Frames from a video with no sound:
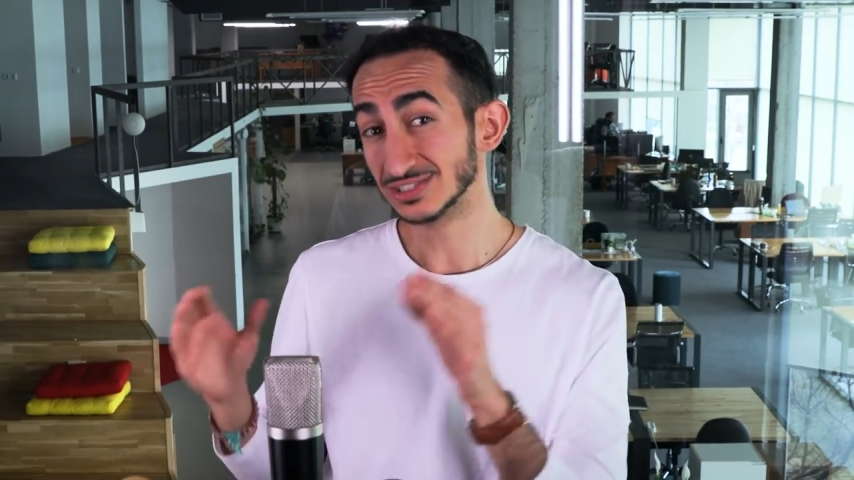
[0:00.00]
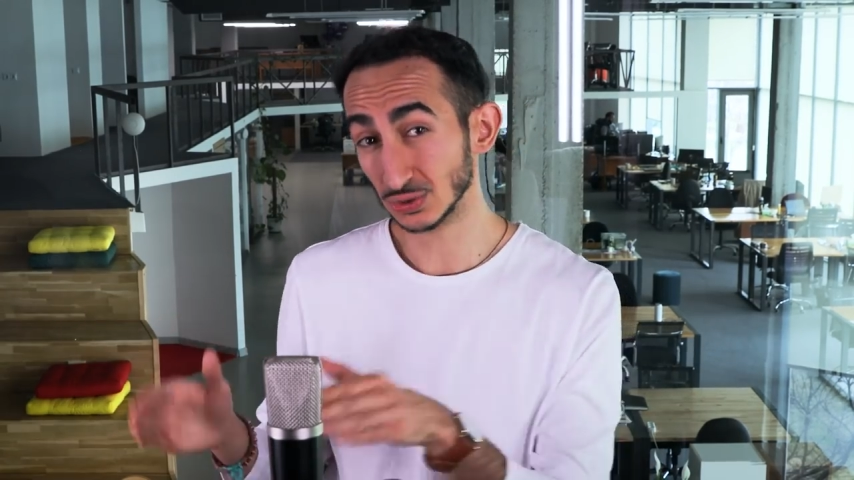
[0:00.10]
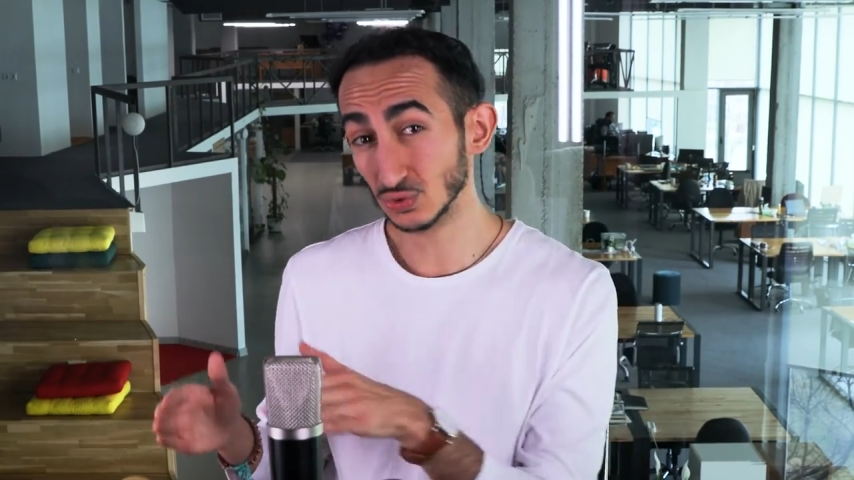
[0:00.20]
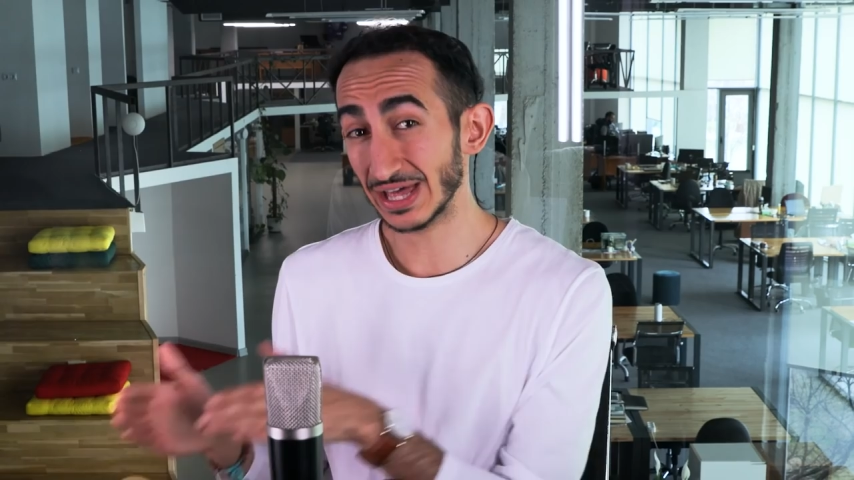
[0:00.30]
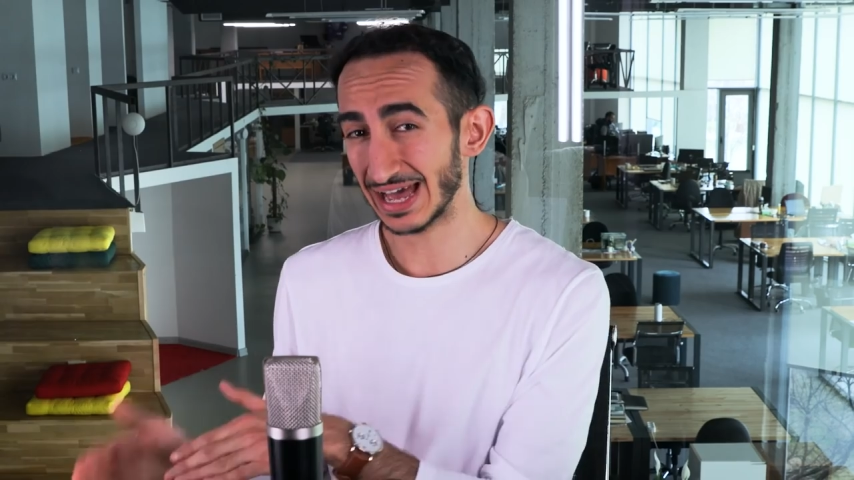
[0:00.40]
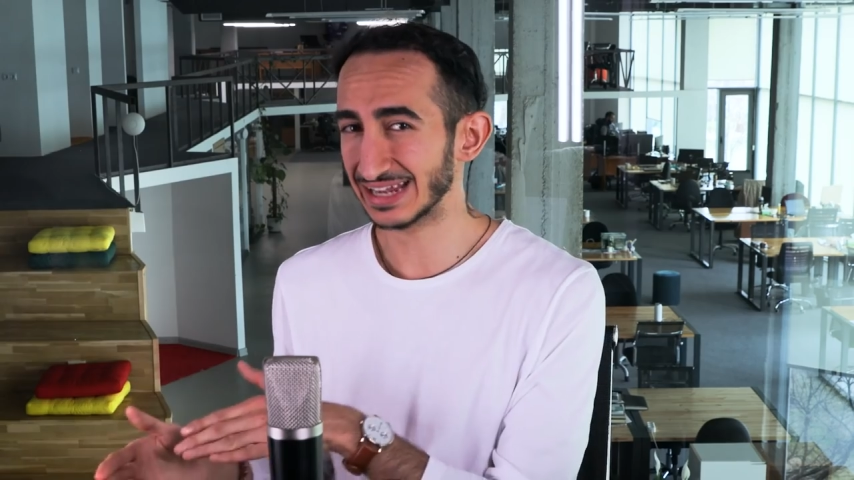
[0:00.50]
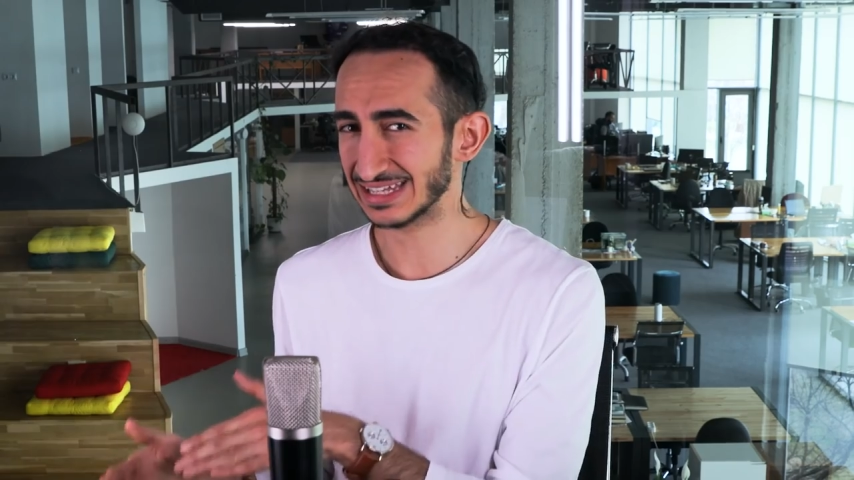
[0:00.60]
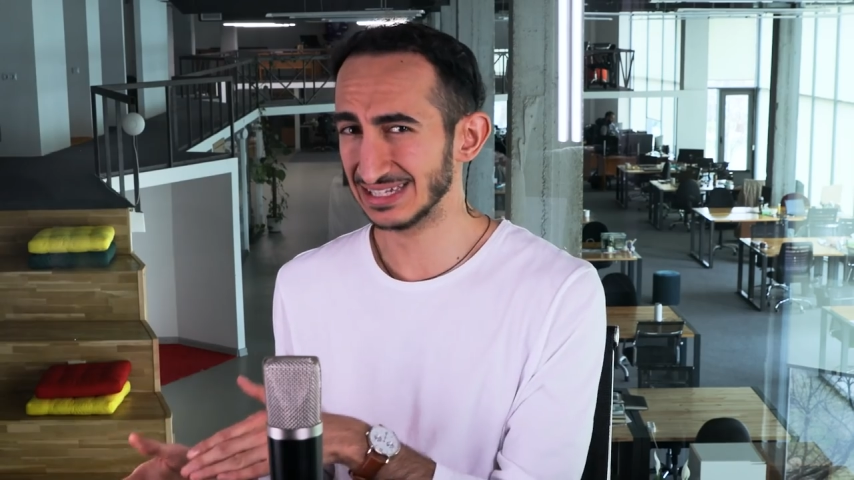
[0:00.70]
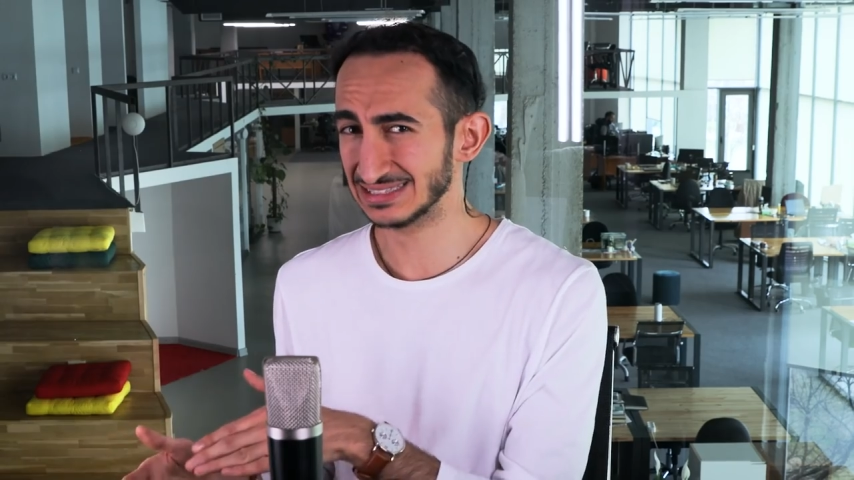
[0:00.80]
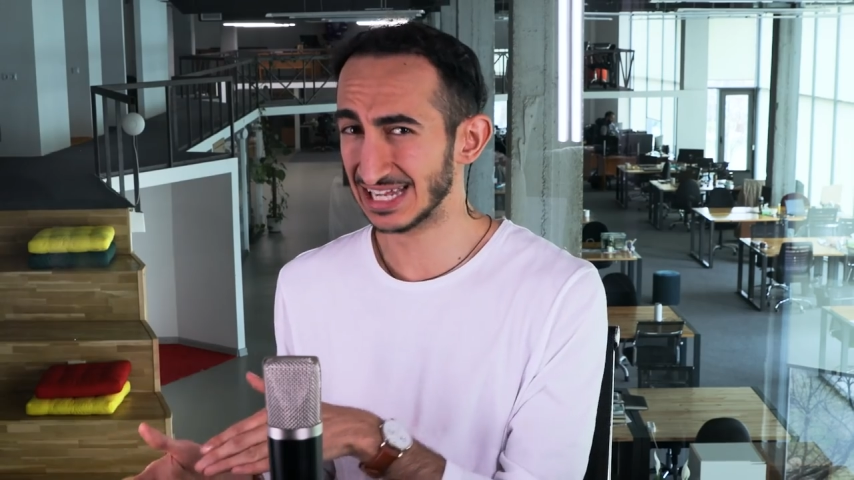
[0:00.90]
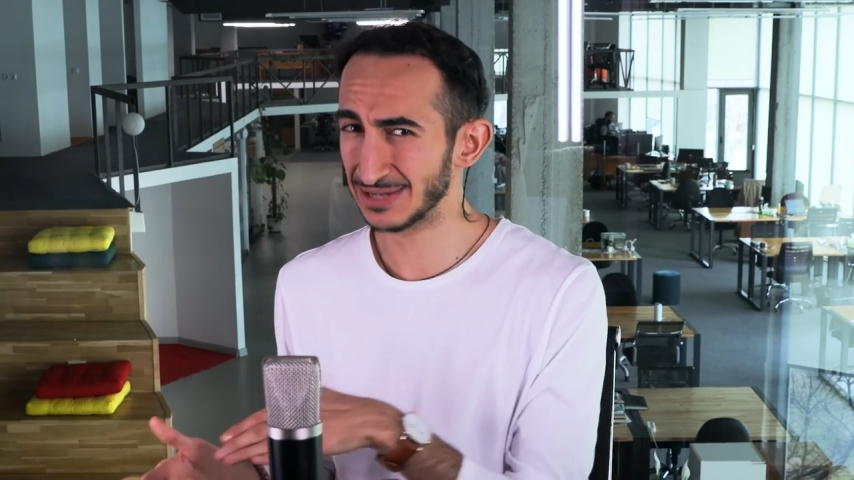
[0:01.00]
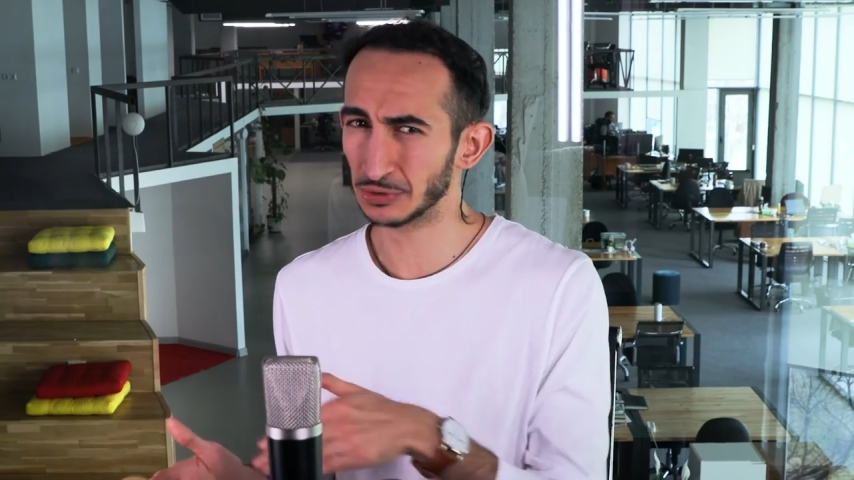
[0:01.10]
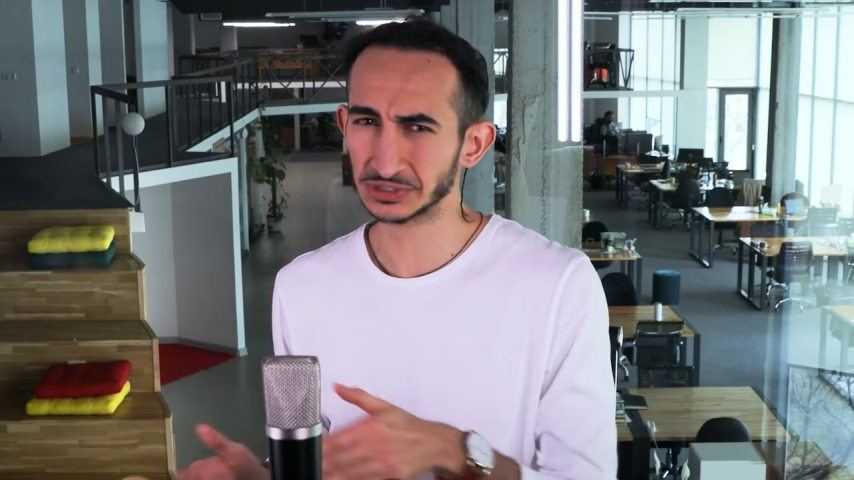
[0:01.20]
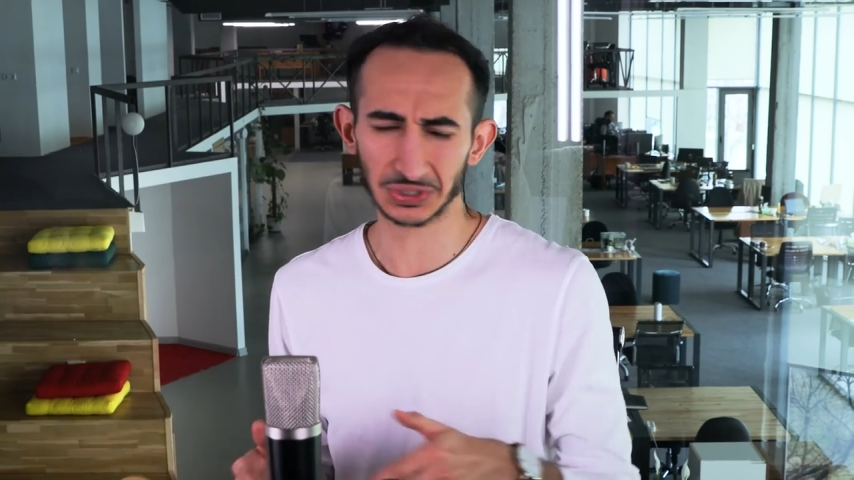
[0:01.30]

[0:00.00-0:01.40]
to that IKEA table.